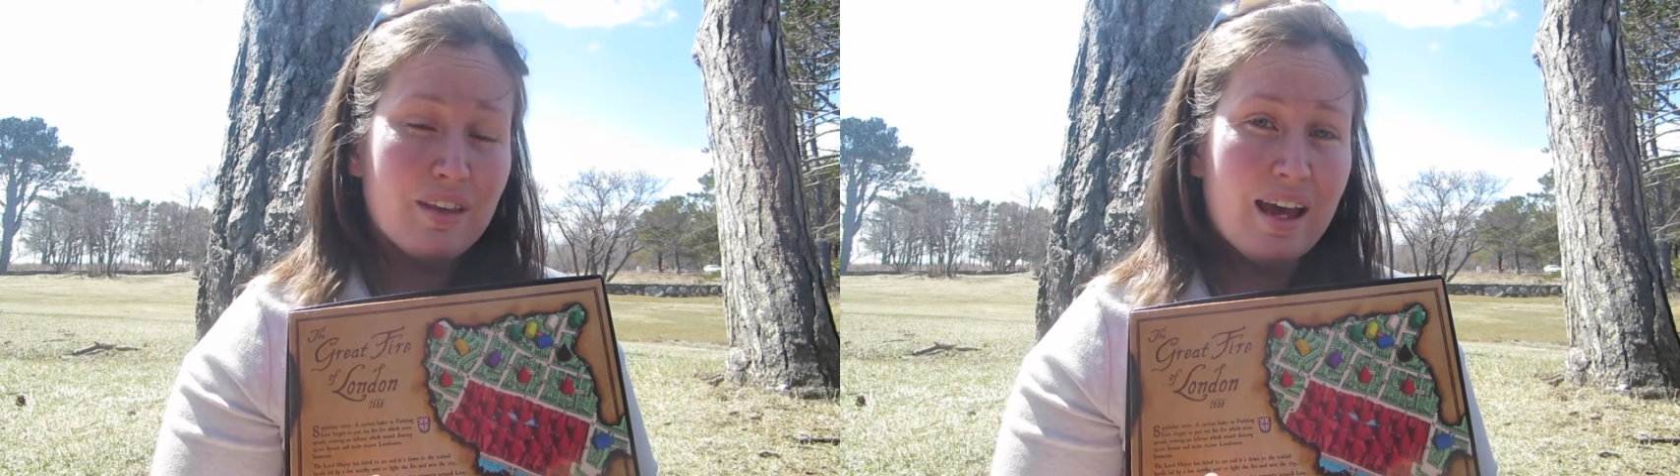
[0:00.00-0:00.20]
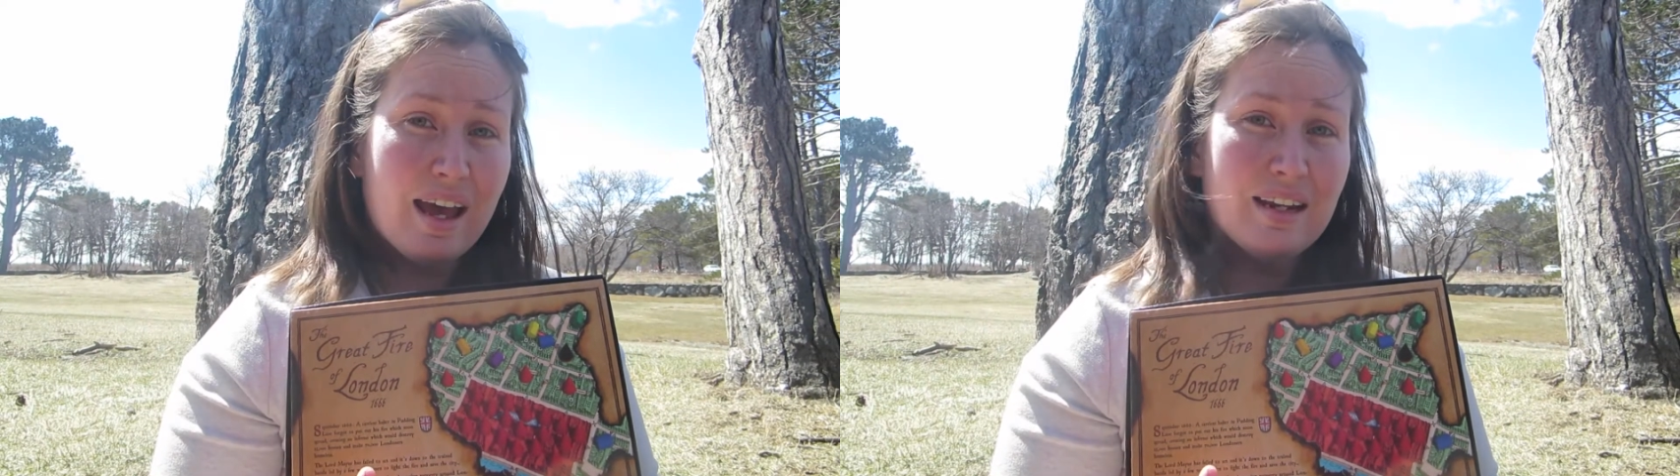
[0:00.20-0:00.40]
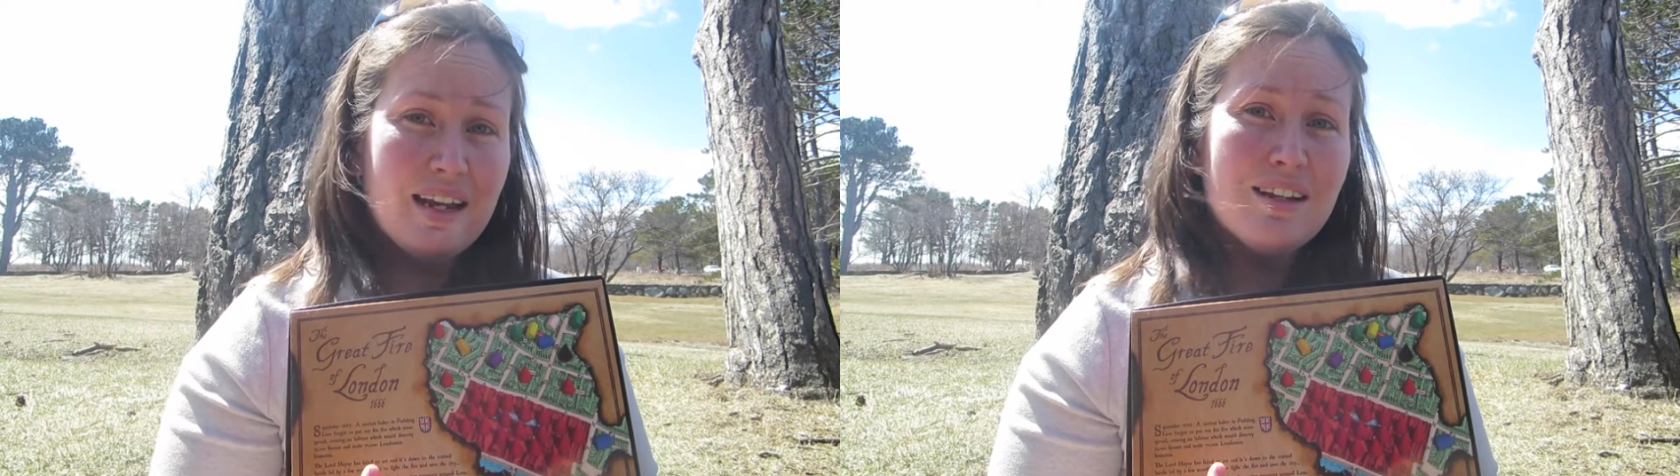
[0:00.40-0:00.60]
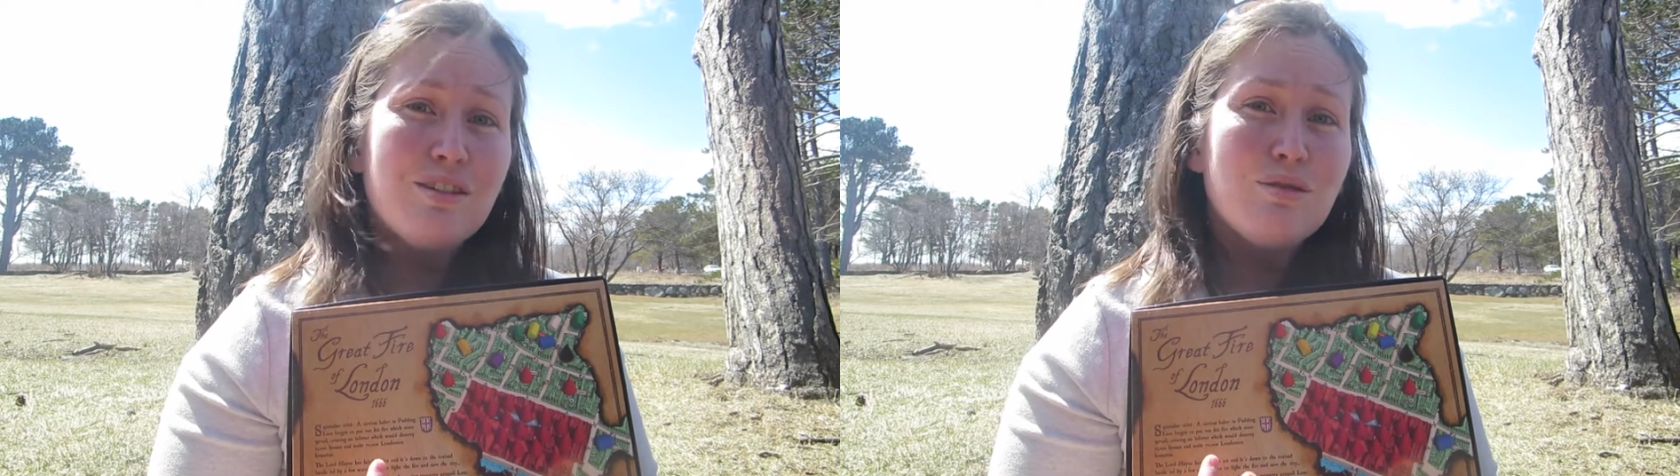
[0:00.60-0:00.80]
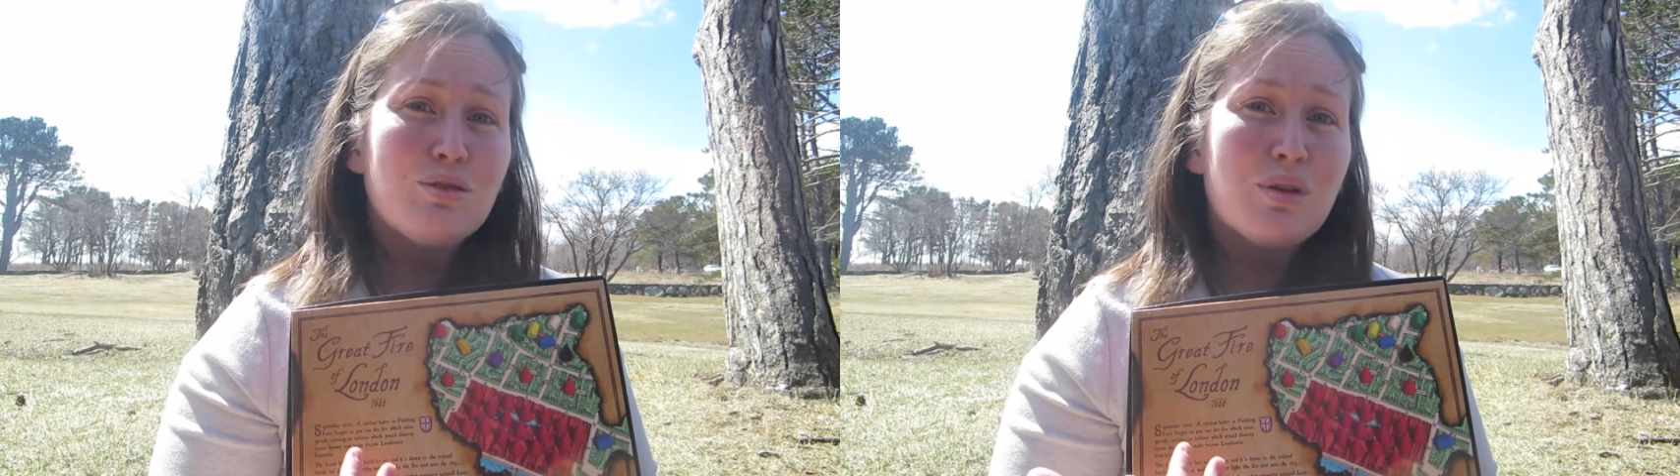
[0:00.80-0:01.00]
then
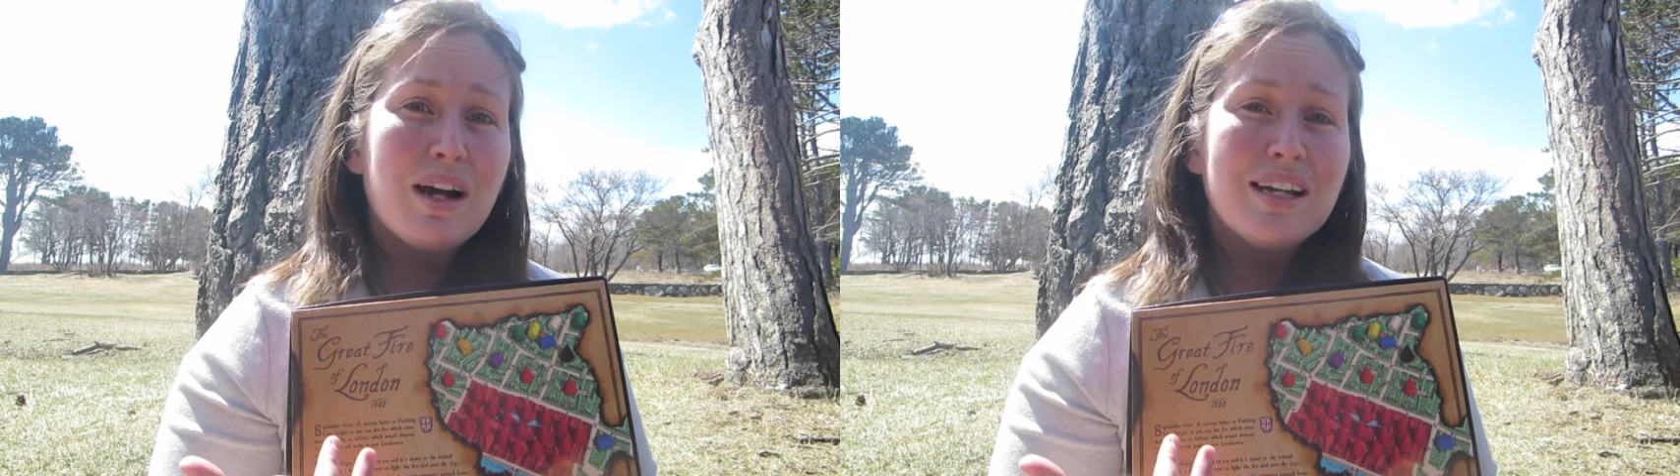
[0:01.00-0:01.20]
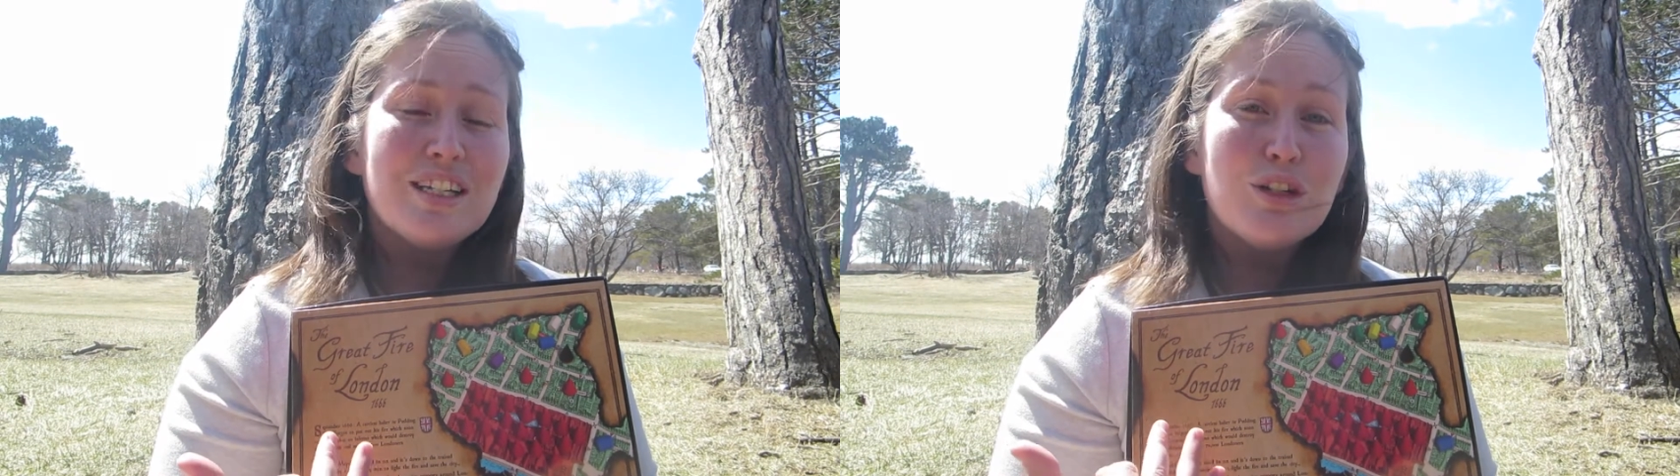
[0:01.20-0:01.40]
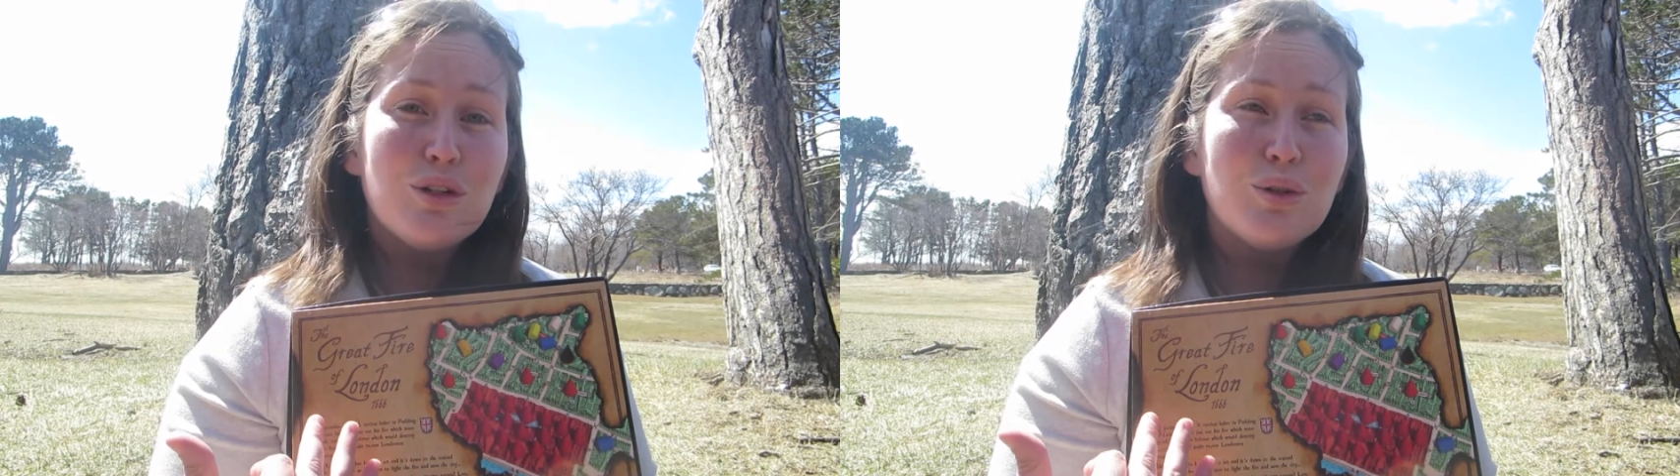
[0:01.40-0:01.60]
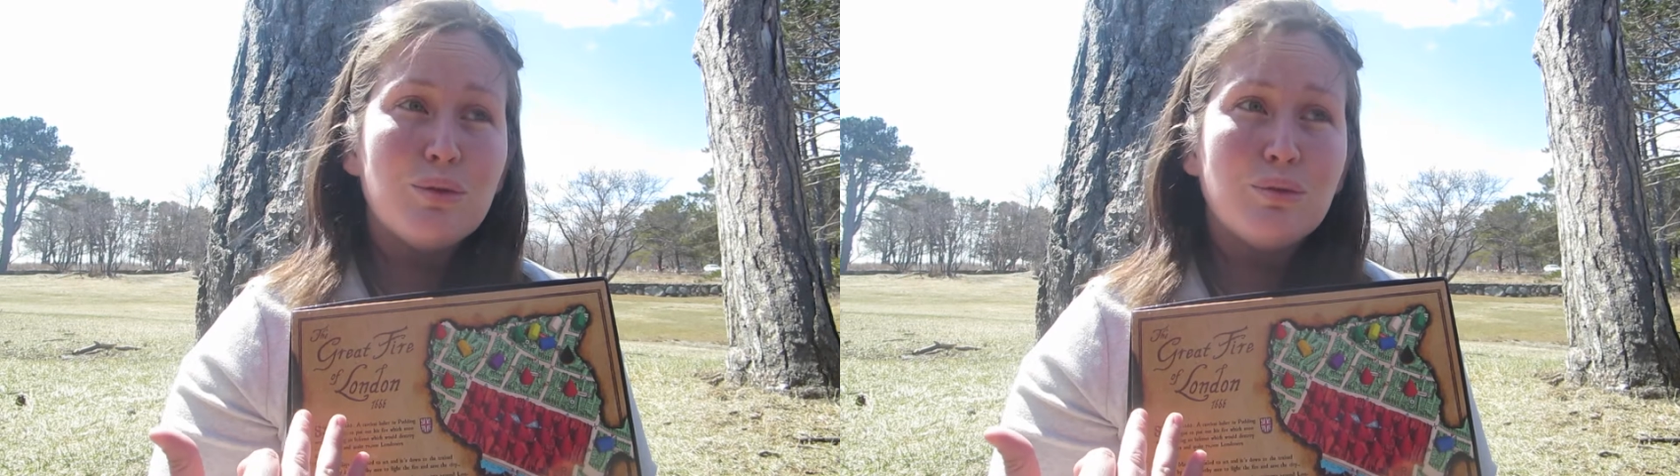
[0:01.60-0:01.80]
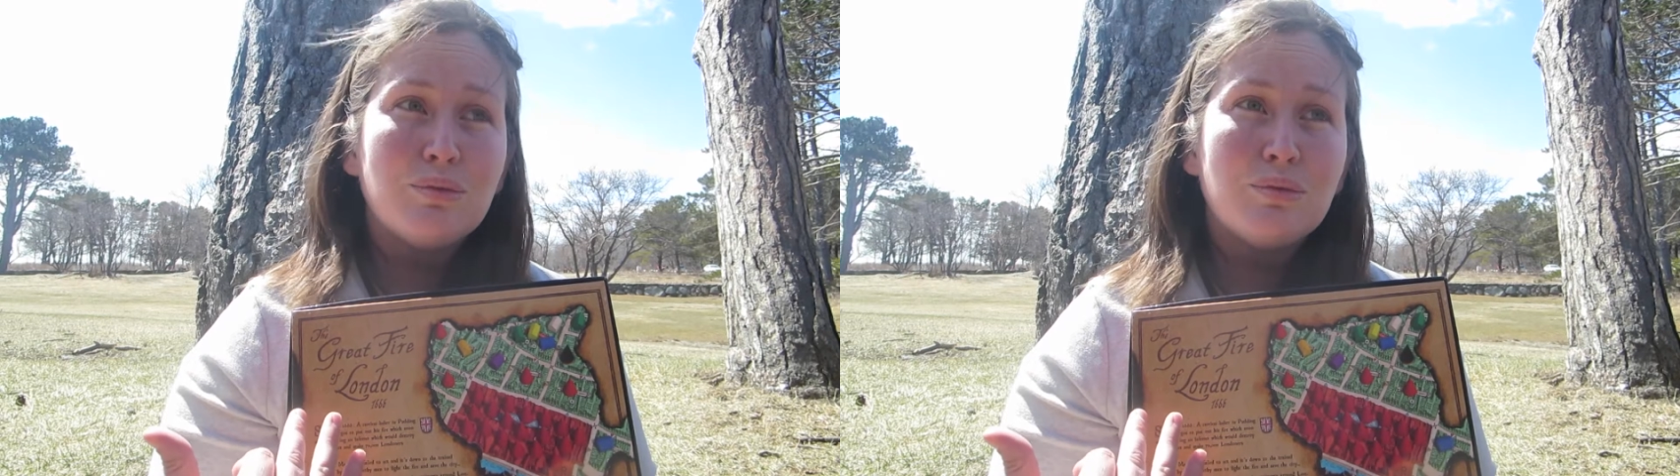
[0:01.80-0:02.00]
is you try
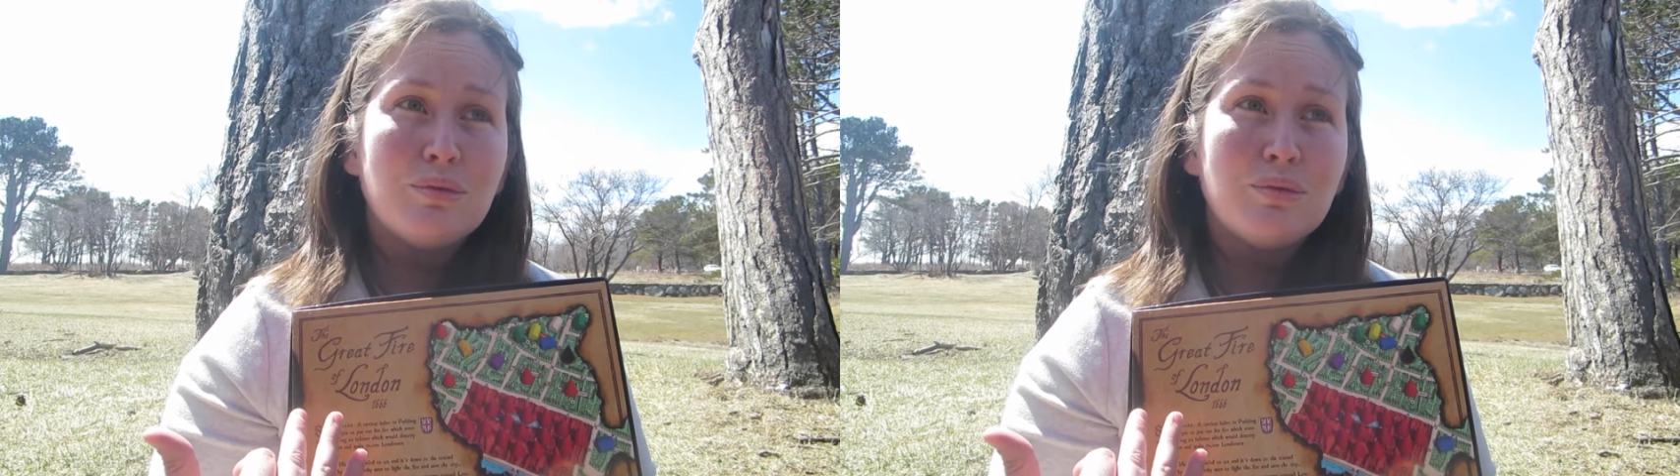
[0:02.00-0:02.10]
to